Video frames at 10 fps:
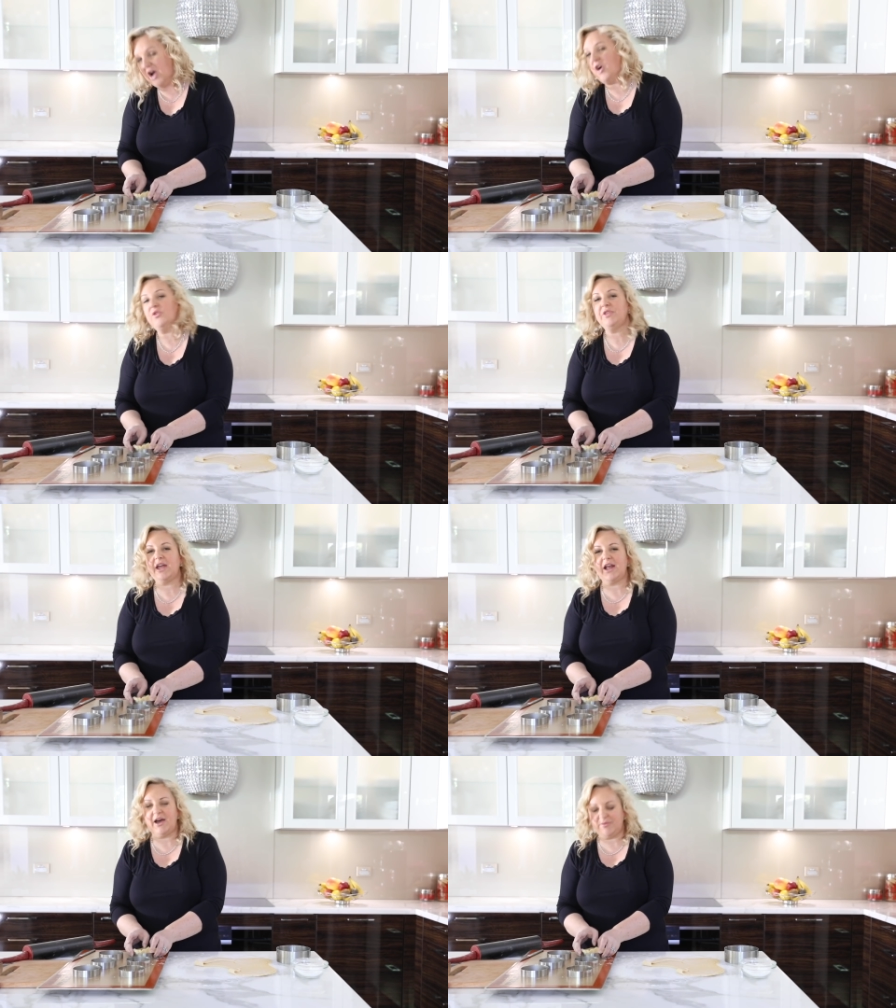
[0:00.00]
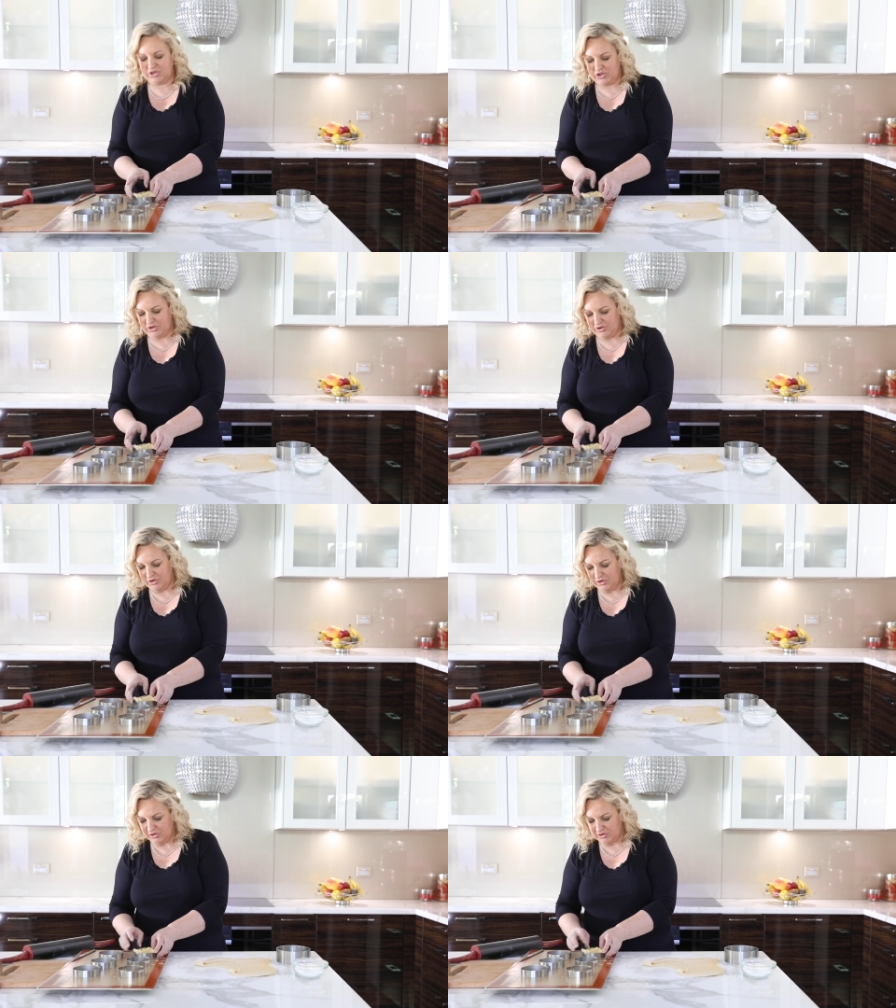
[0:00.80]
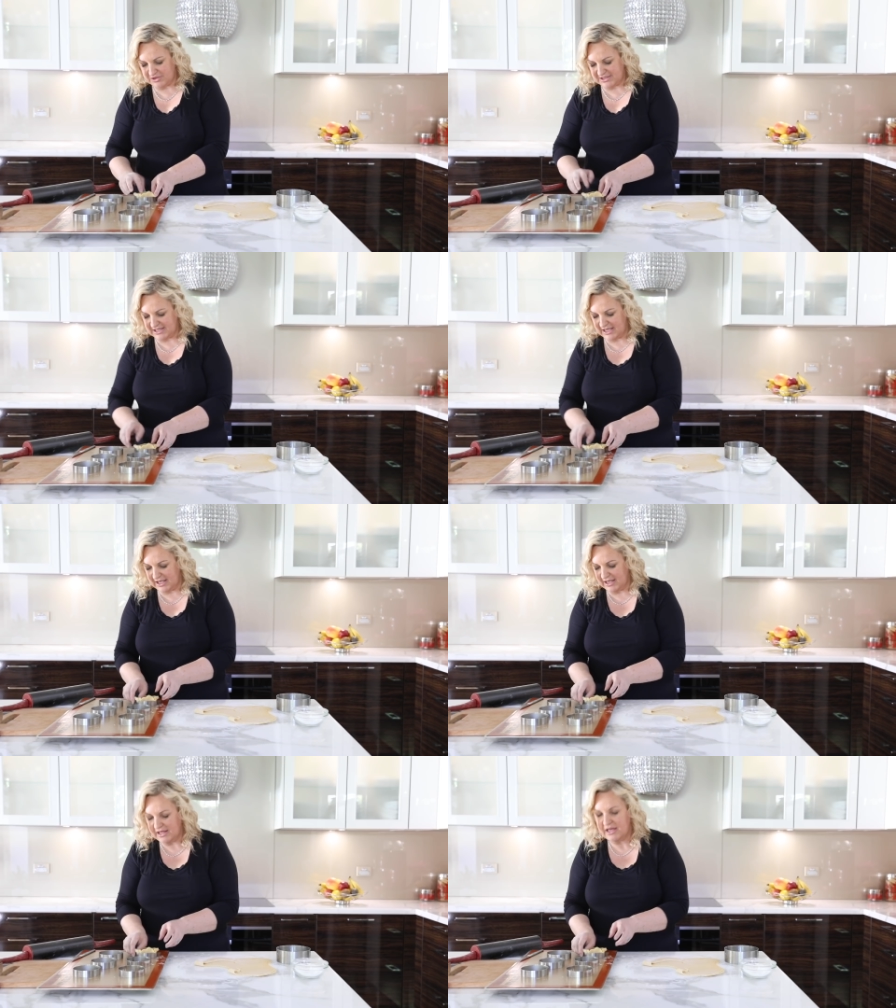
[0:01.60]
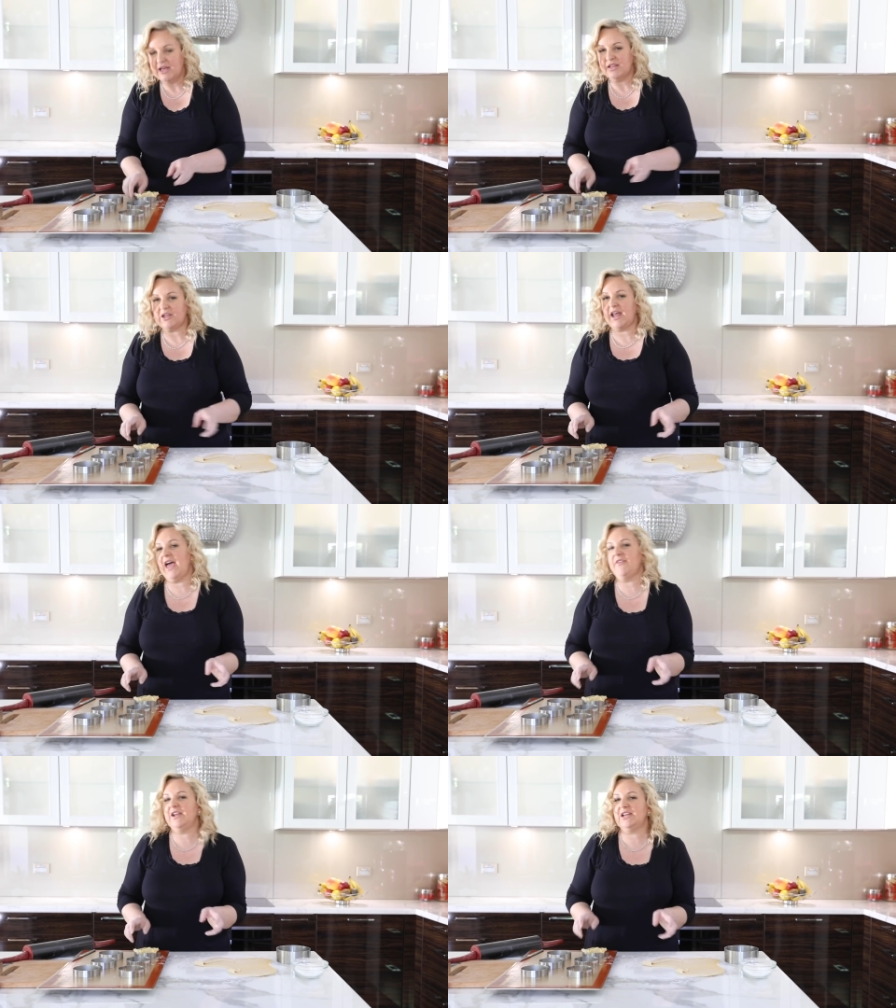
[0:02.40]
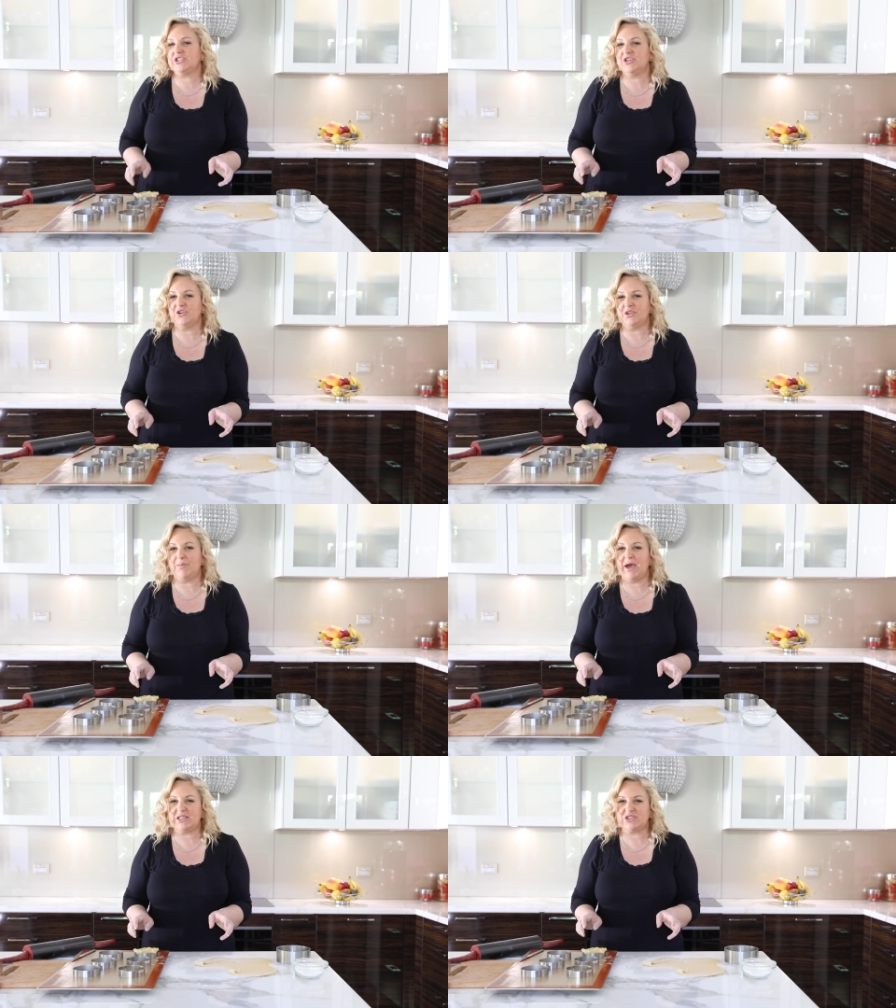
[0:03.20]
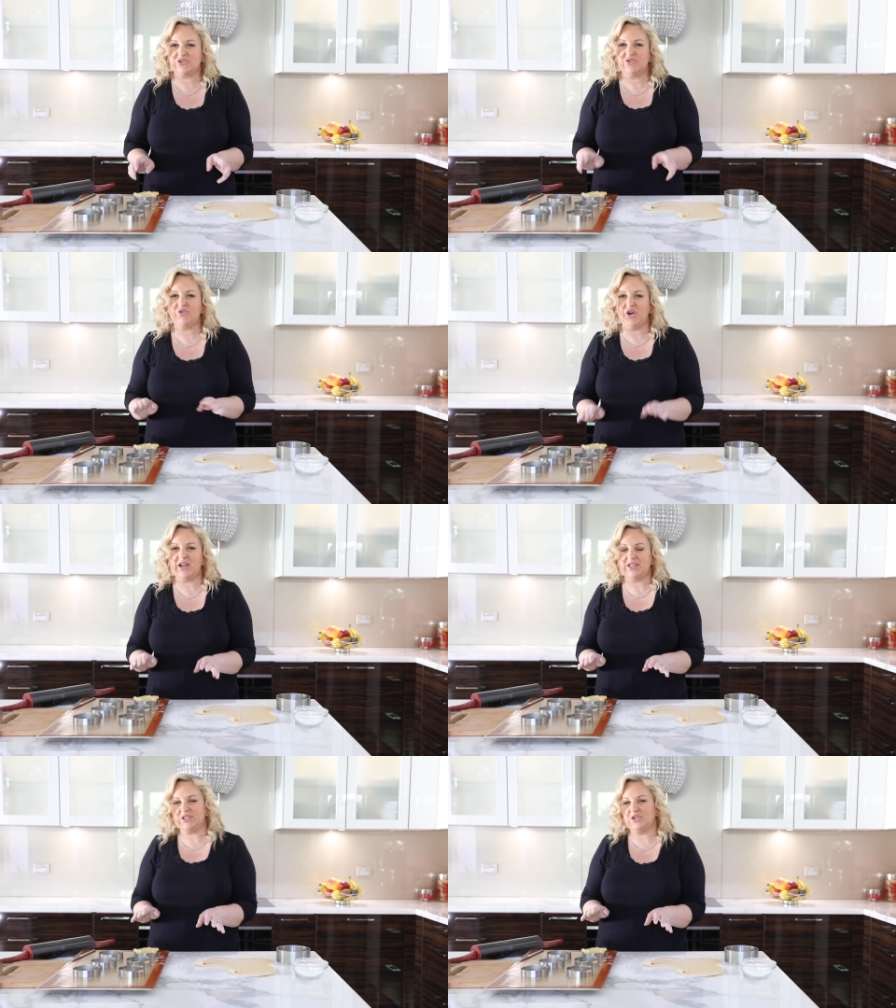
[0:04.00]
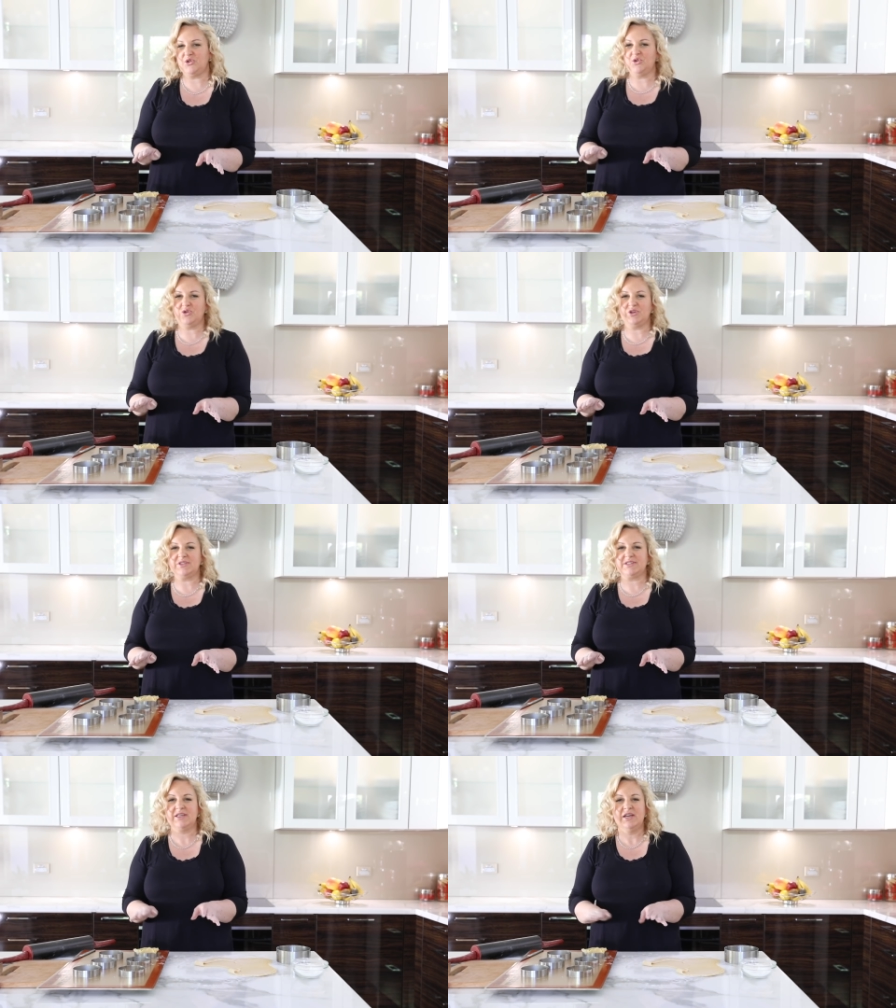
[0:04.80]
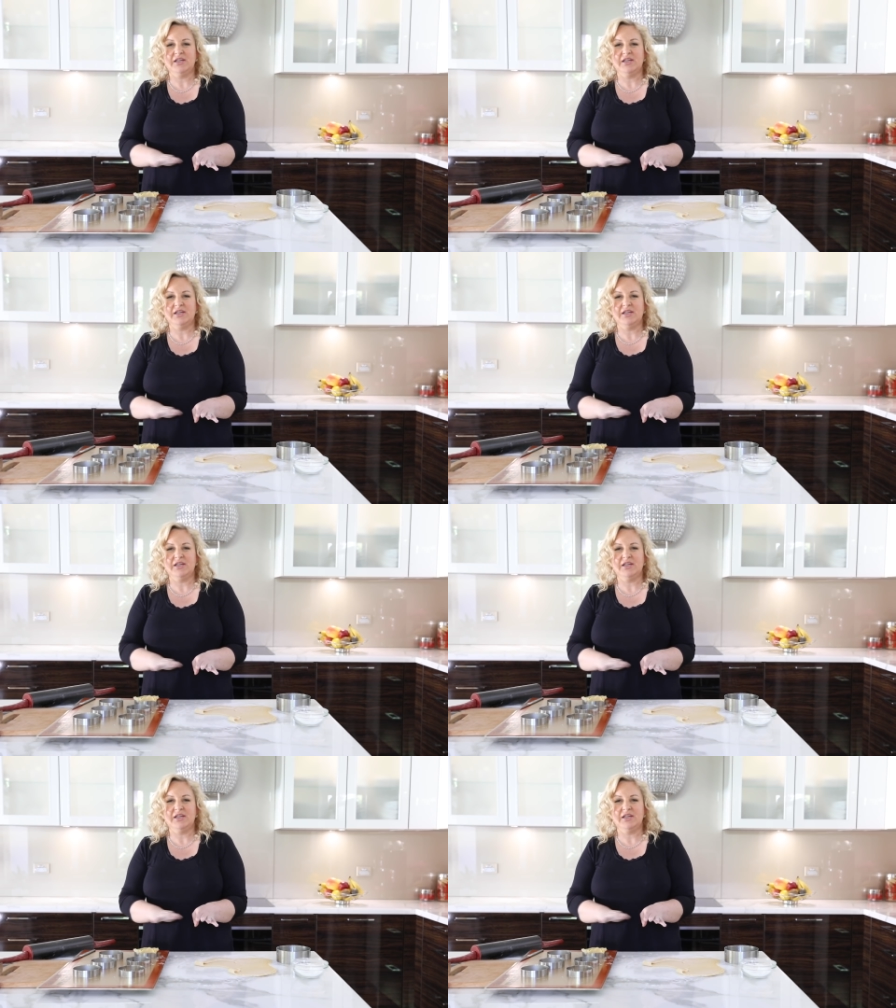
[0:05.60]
hold that up to you, you'll see that I haven't actually got the pastry right into the corners.